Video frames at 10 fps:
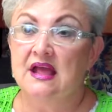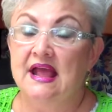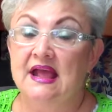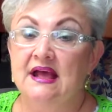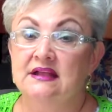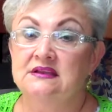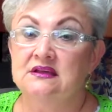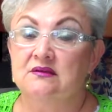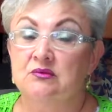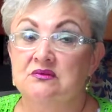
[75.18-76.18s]

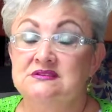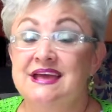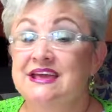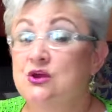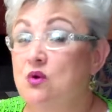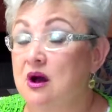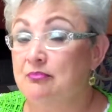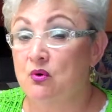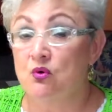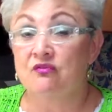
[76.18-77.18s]
and take you
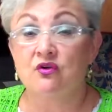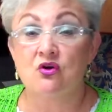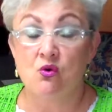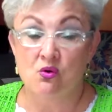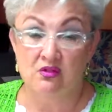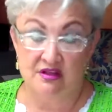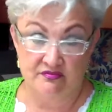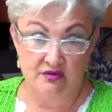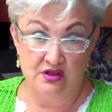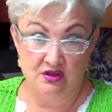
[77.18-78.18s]
up over goal
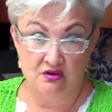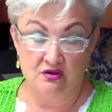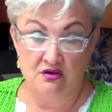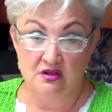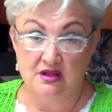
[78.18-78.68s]
every year.